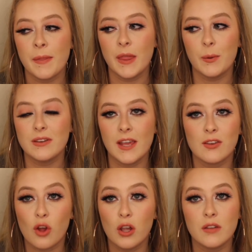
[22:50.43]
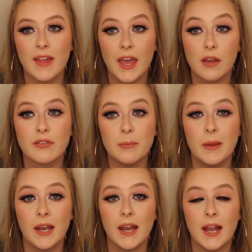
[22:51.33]
and they would test all of that every
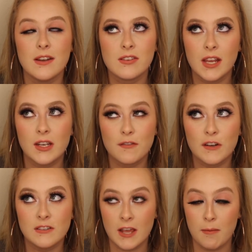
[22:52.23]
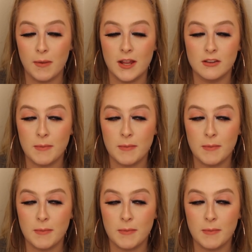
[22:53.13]
minute, and I had to stand up for 10 minutes.